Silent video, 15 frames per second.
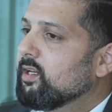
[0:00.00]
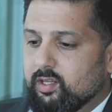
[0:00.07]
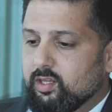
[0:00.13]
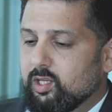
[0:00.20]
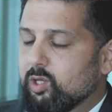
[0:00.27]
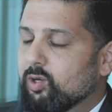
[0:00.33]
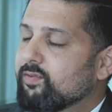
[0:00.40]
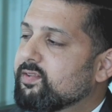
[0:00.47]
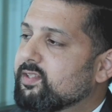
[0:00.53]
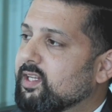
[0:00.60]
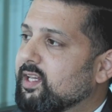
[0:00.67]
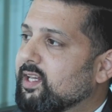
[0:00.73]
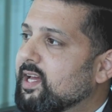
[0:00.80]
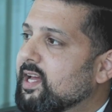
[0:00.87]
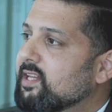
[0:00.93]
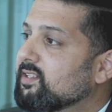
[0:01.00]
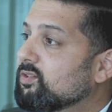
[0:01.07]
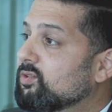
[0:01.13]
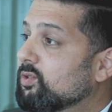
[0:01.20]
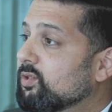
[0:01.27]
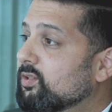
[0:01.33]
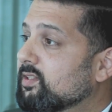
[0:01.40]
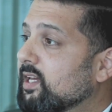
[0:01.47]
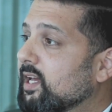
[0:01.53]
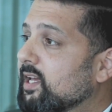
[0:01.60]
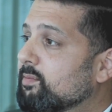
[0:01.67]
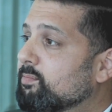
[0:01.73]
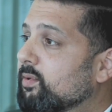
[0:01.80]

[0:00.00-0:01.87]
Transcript: The QFC has introduced a